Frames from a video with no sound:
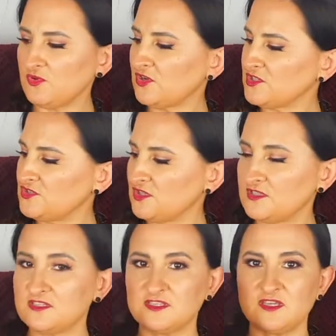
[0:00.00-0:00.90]
As you
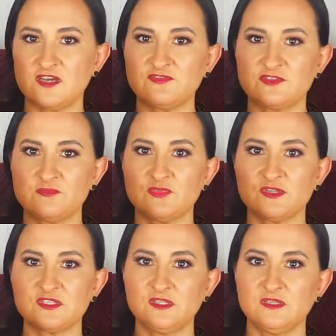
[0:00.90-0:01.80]
can see after
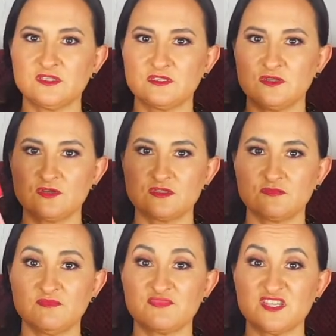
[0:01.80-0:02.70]
unboxing, it doesn't look so
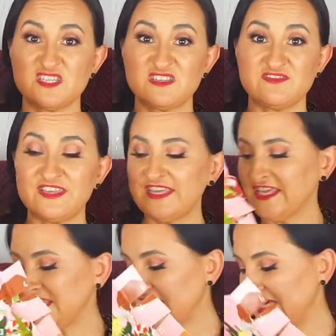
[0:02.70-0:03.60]
impressive.
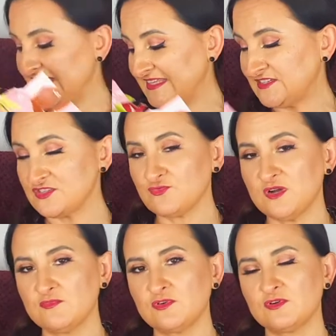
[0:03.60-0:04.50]
There's
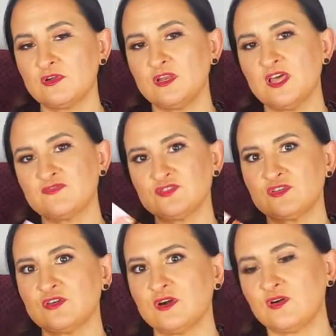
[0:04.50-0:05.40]
one more left to
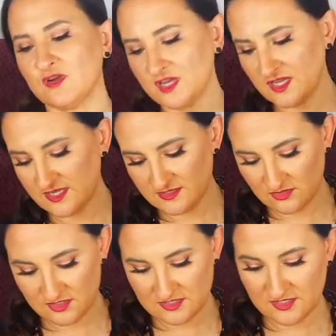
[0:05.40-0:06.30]
go, and
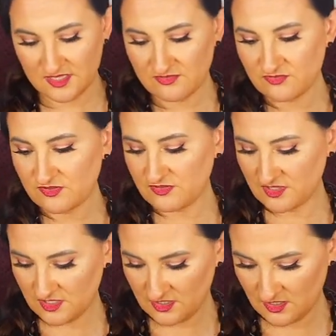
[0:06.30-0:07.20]
honestly
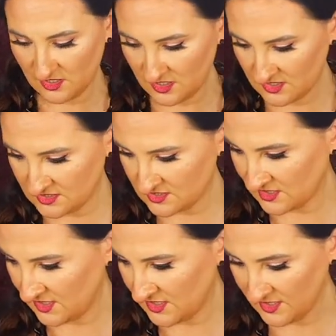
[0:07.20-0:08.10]
everything is
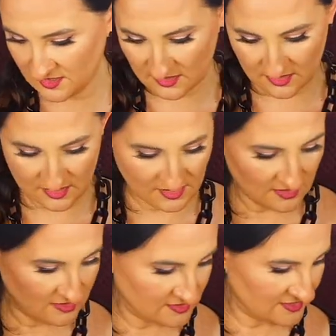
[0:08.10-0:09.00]
like
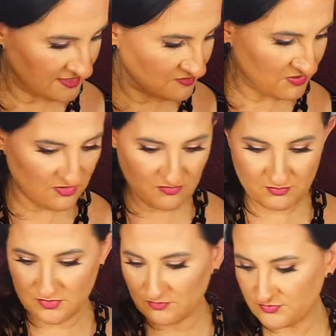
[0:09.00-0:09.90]
in like bath
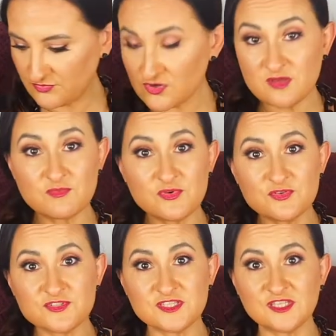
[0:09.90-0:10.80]
bomb
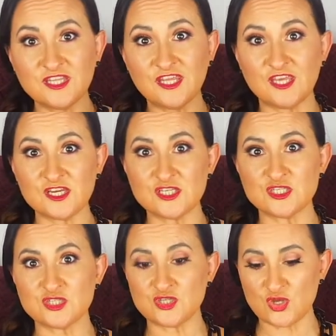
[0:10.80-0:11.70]
crumbles in here.
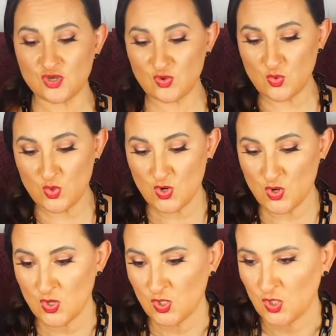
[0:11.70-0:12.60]
So
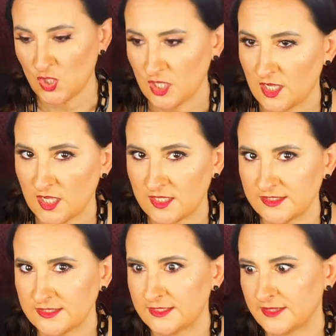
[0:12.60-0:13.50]

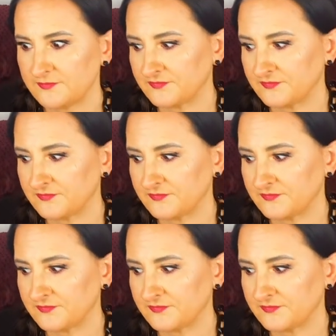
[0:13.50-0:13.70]
yeah,